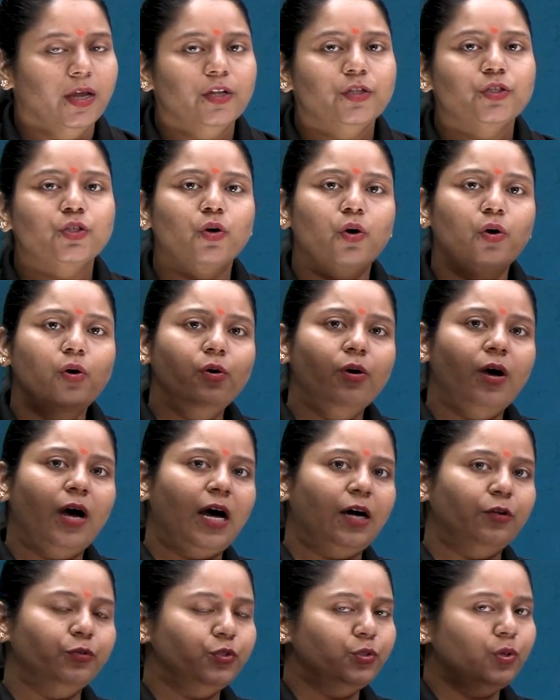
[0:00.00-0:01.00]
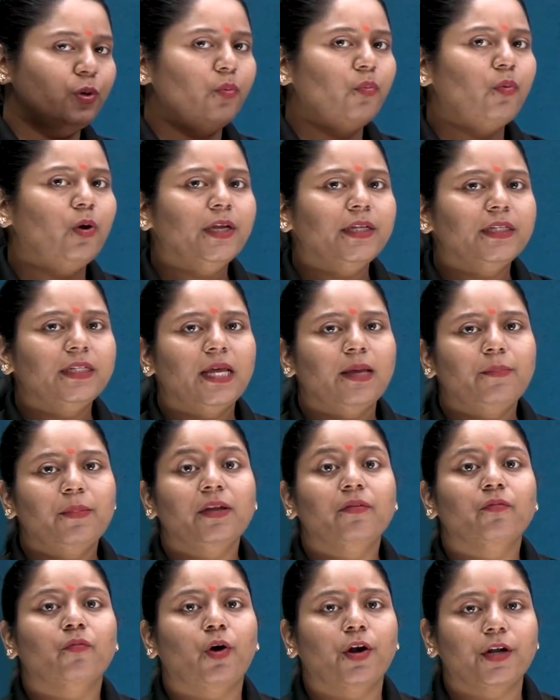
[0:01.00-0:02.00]
So, how to avoid them
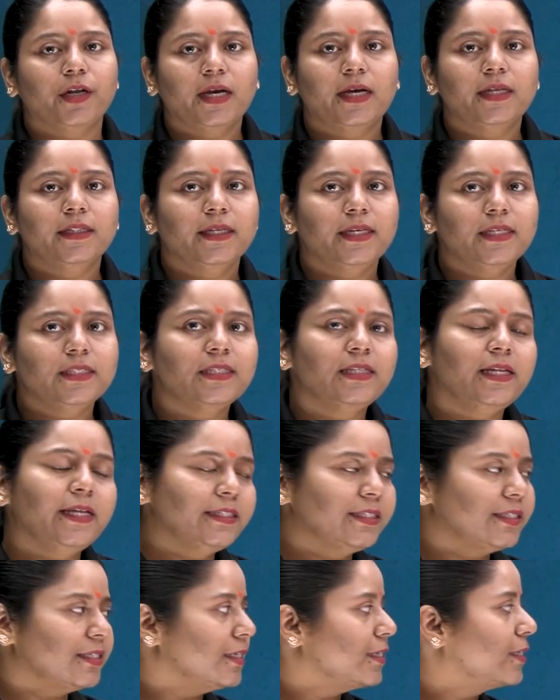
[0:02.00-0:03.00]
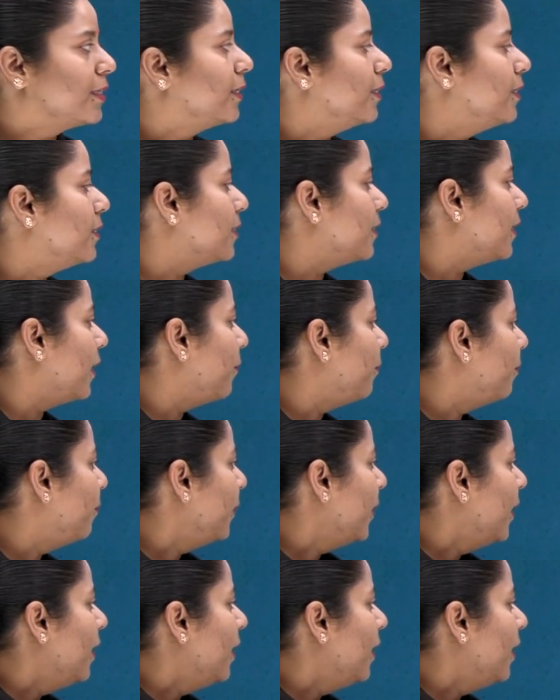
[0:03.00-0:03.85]
and what are these? Let's discuss them.